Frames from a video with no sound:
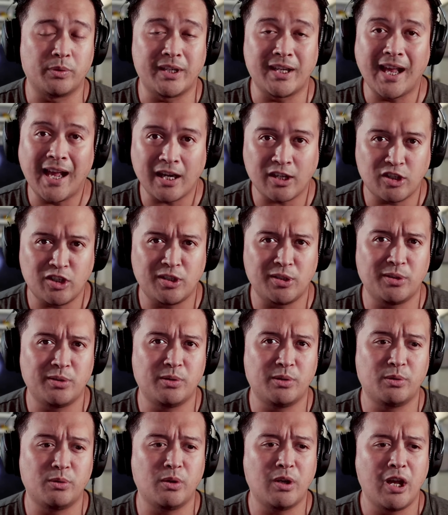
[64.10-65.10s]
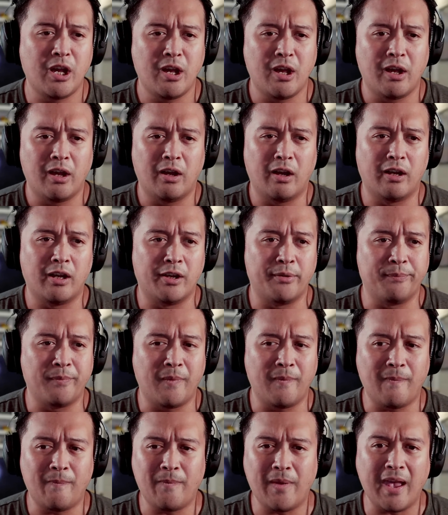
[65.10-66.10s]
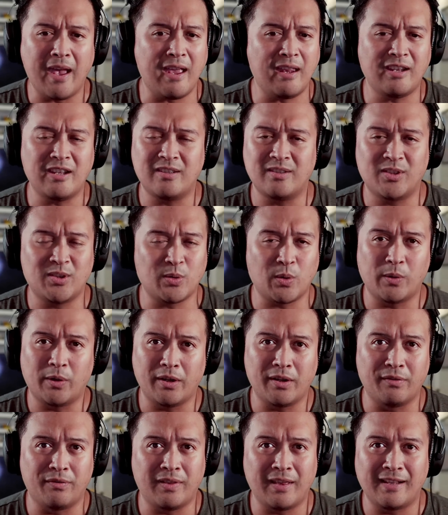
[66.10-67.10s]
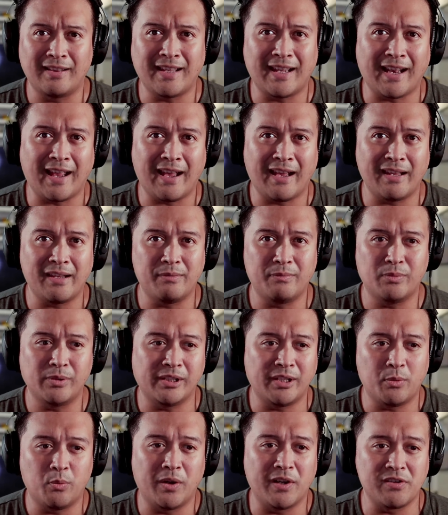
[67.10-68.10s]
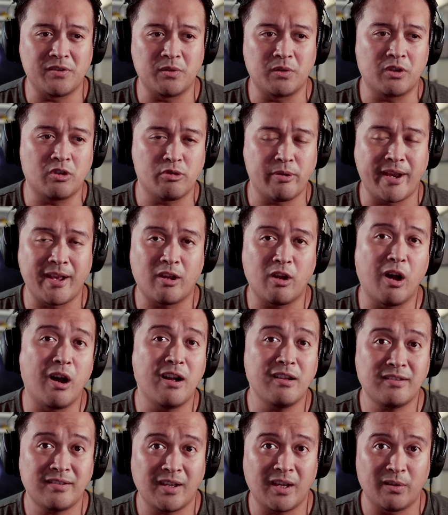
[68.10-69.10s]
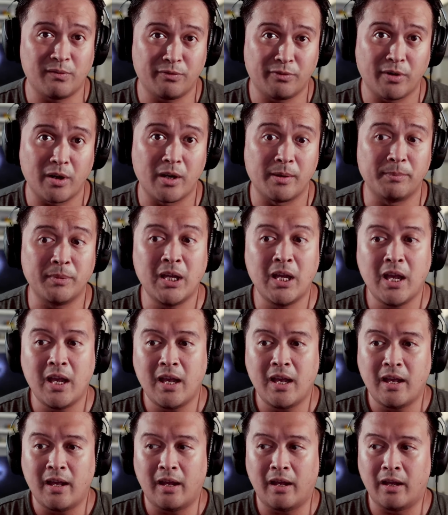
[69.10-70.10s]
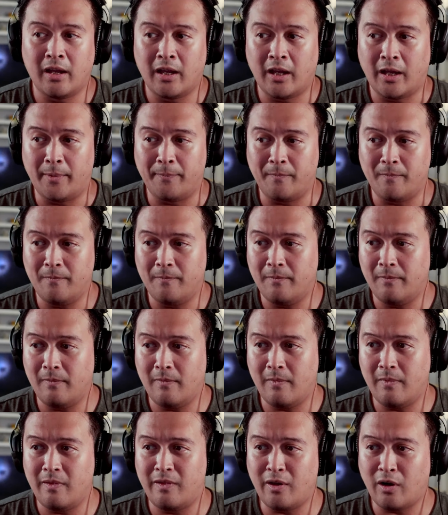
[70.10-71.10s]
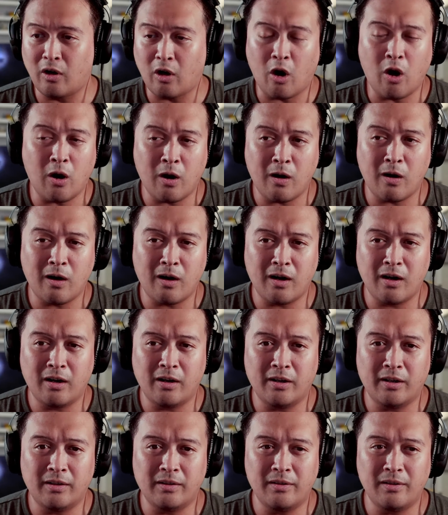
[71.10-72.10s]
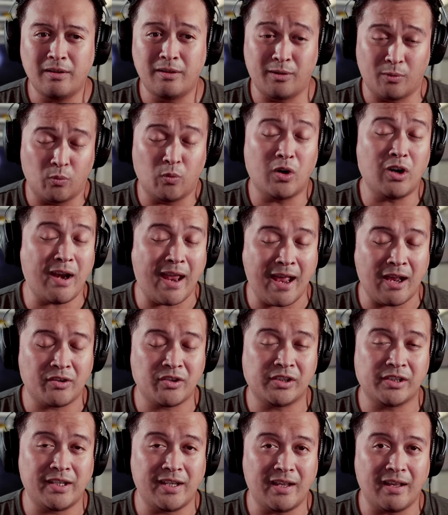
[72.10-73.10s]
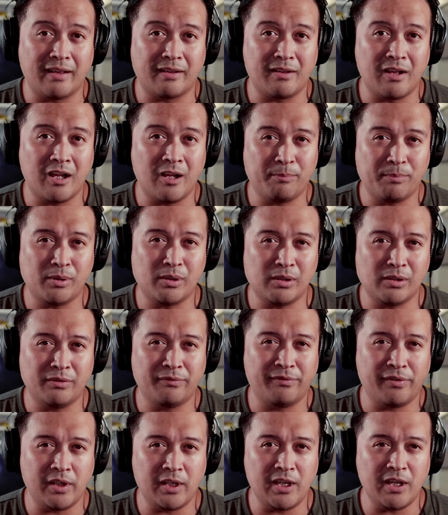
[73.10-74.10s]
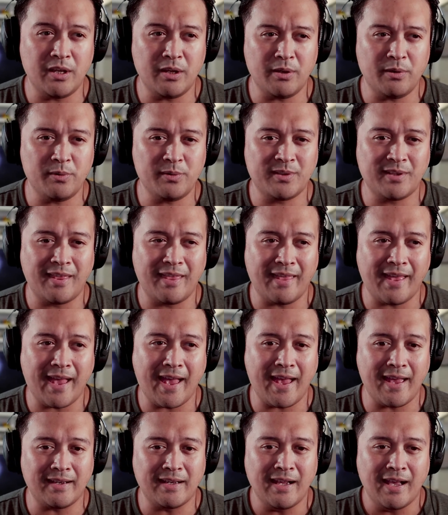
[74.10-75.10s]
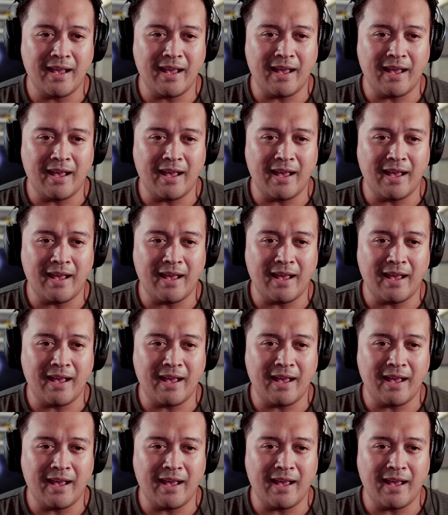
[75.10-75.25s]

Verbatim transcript: react to, um, any sort of thing that I really want to create content from. Um, there are, there were actually a couple videos that